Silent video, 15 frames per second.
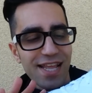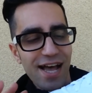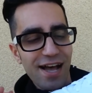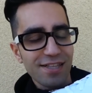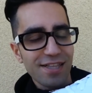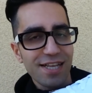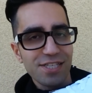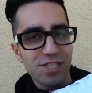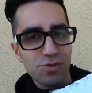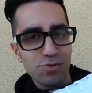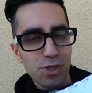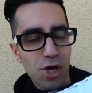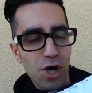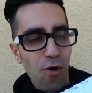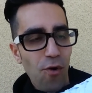Now, to let you
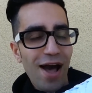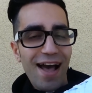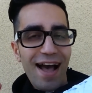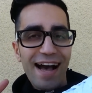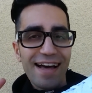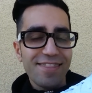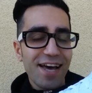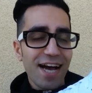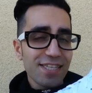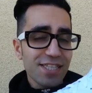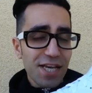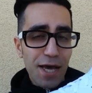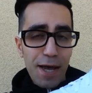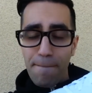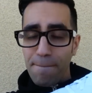know, at that
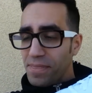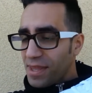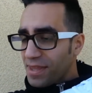time,